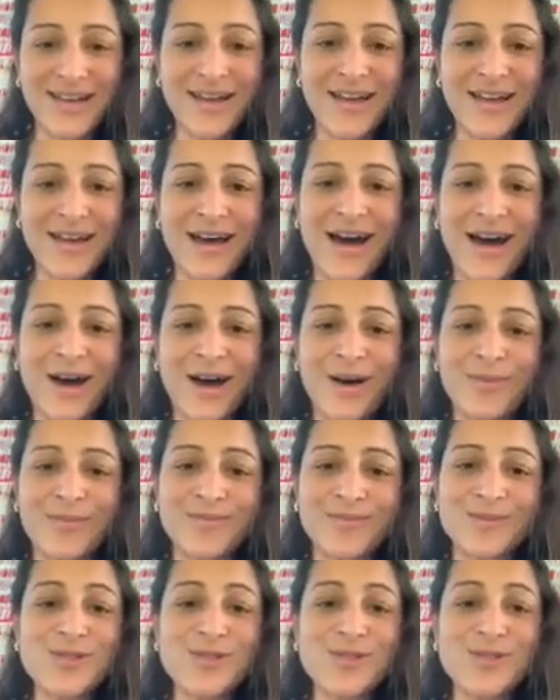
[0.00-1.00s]

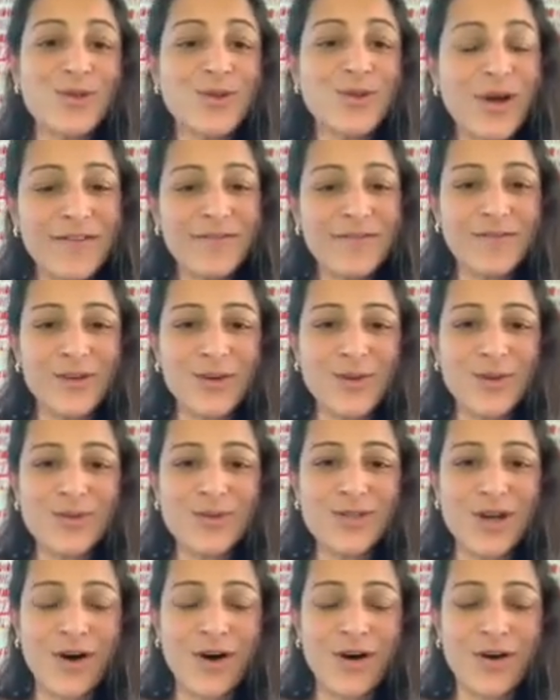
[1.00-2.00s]
Do you have views
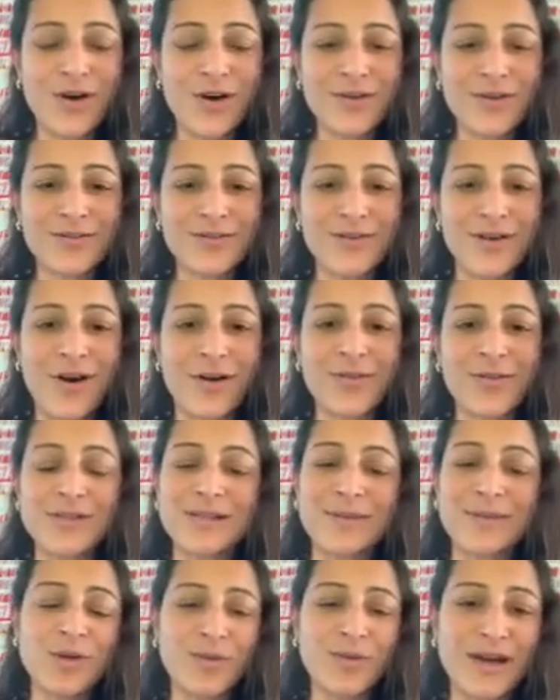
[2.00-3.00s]
on the
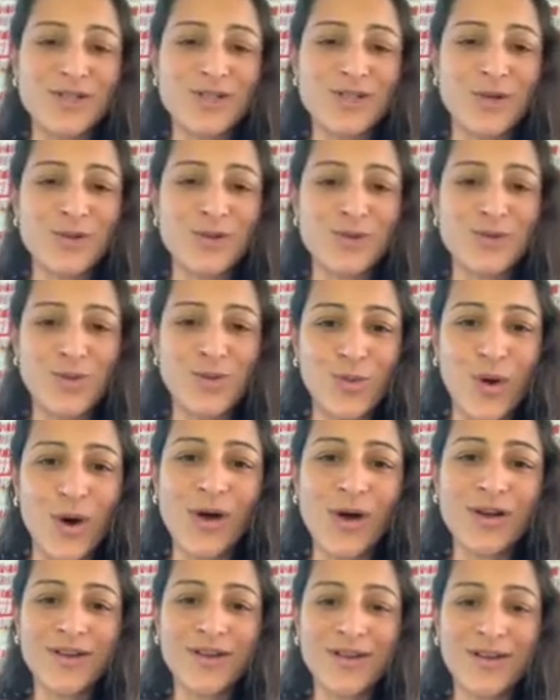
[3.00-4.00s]
WHO's
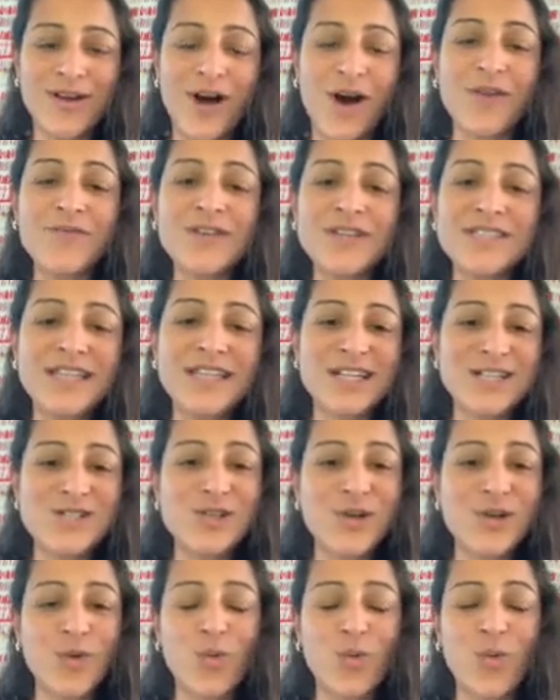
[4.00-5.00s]
work? Obviously, it's
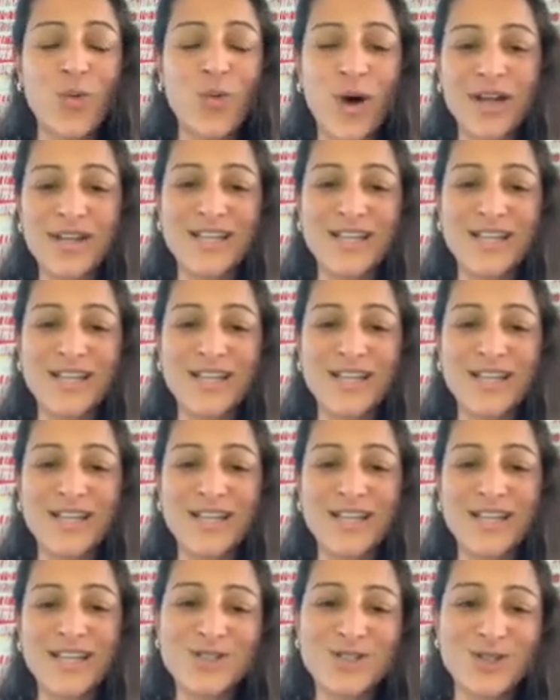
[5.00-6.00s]
not a
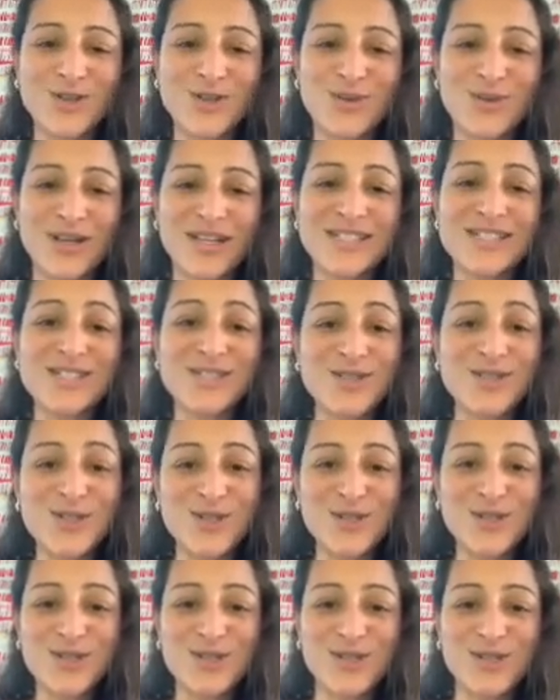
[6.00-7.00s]
one-issue
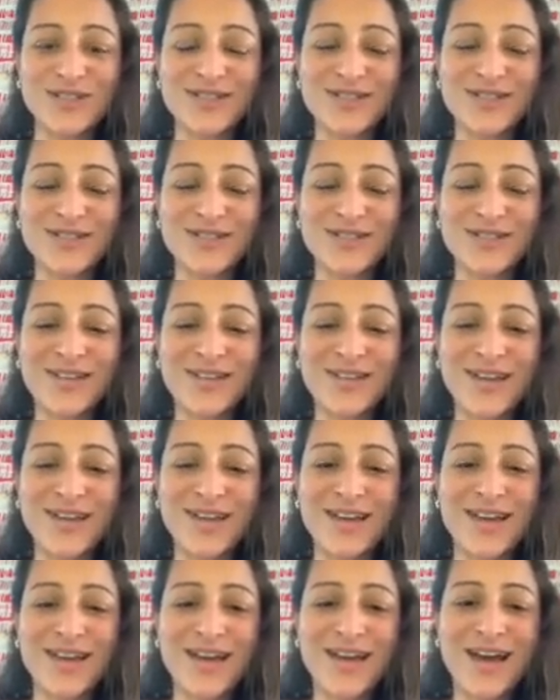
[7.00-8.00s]
institution,
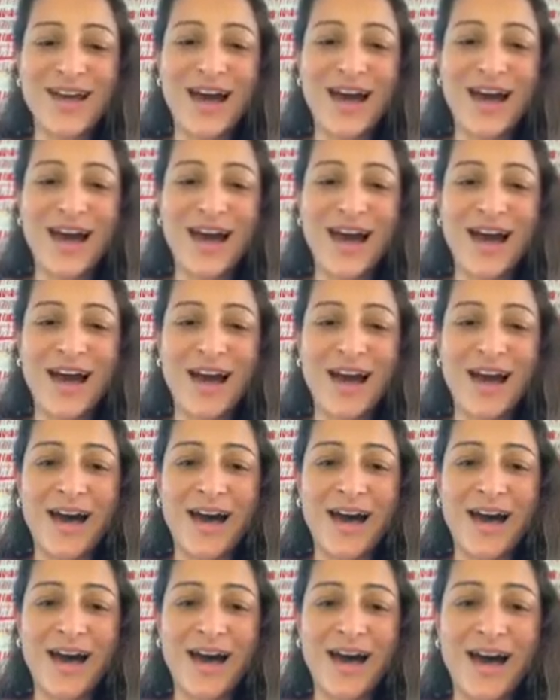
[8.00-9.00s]

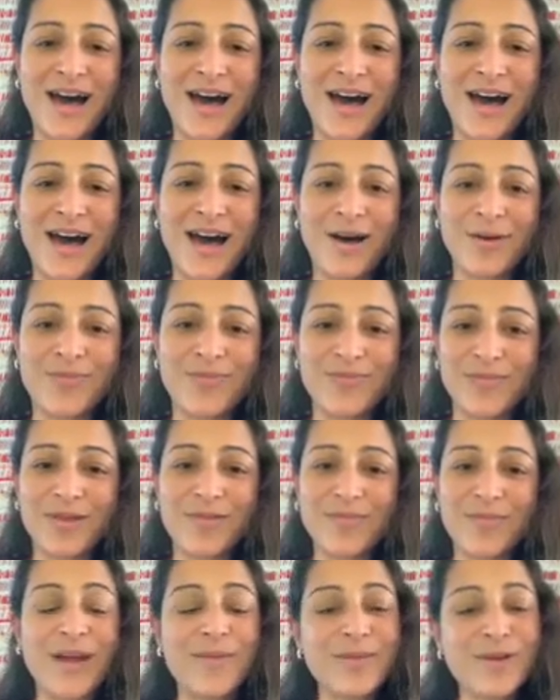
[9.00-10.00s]
but I'd be
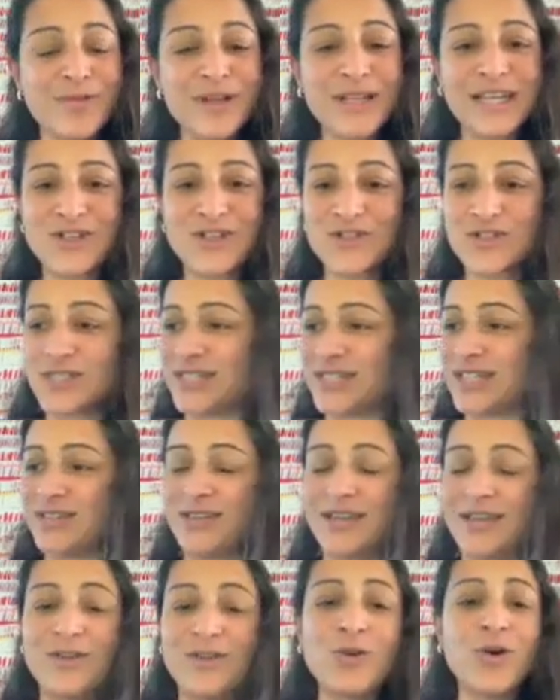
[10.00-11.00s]
really interested in
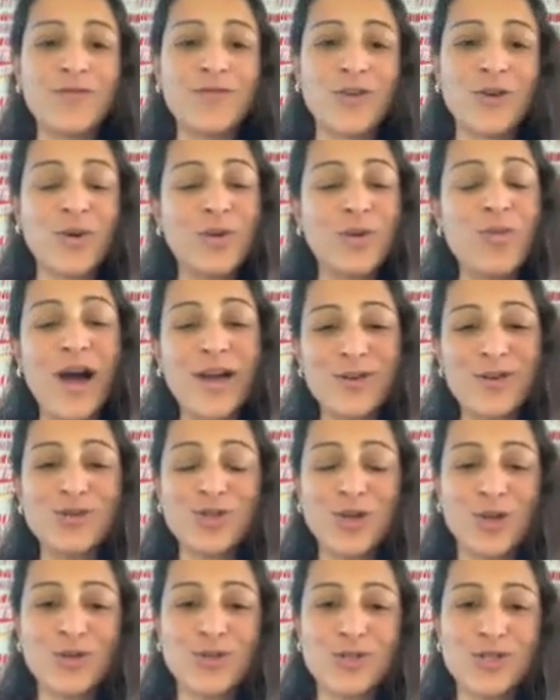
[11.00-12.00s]
your view and why you
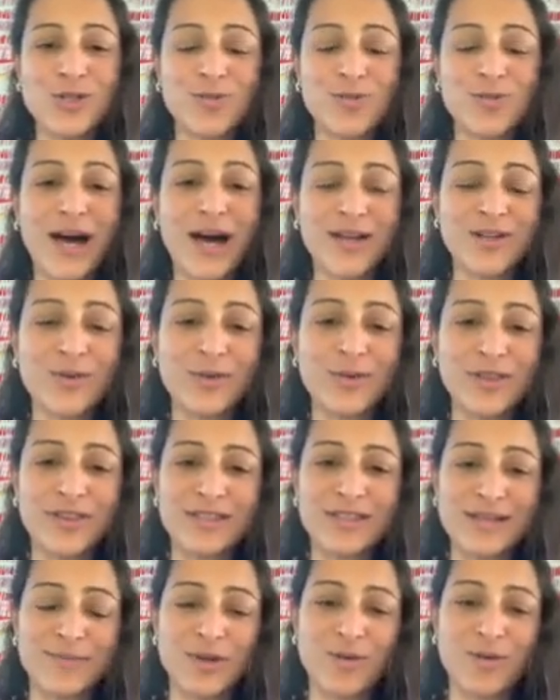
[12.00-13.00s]
chose to partner with the
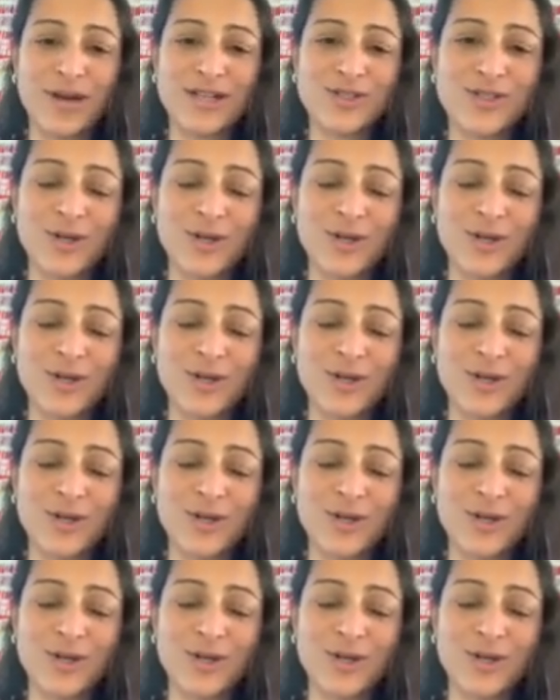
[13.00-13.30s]
WHO.